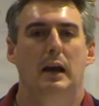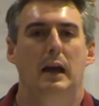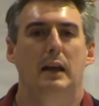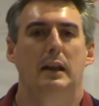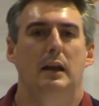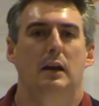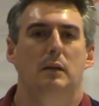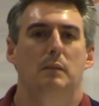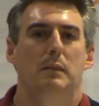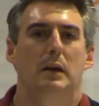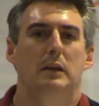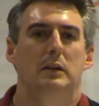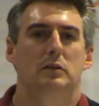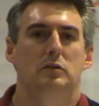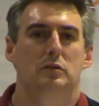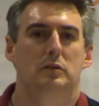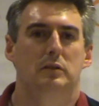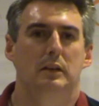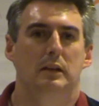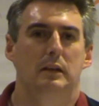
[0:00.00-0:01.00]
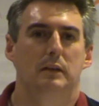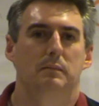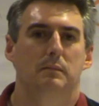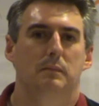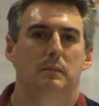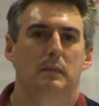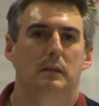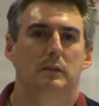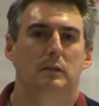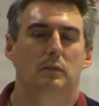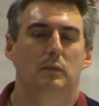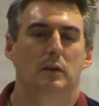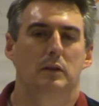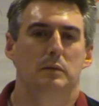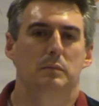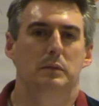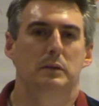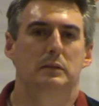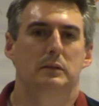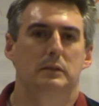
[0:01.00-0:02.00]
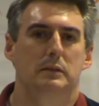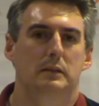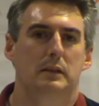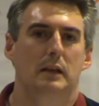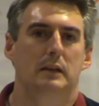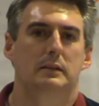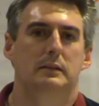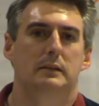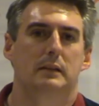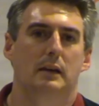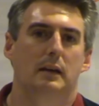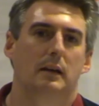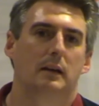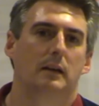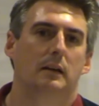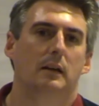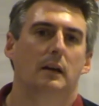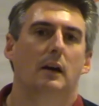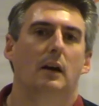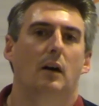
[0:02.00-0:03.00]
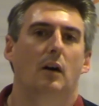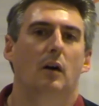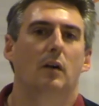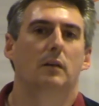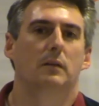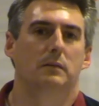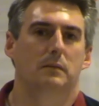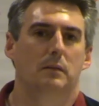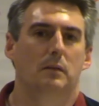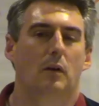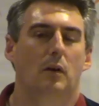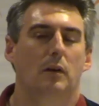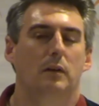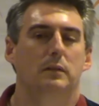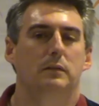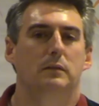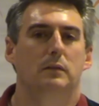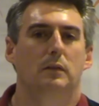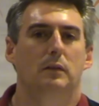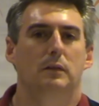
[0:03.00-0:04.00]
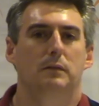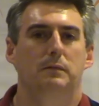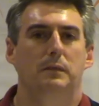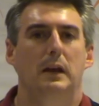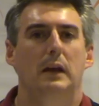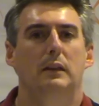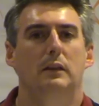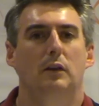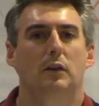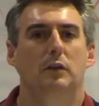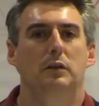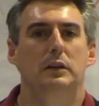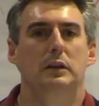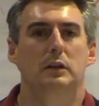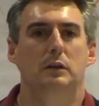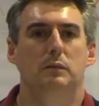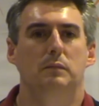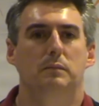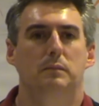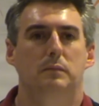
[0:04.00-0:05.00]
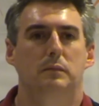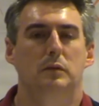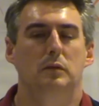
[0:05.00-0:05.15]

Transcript: and how to manage your team to run your business that I found that I needed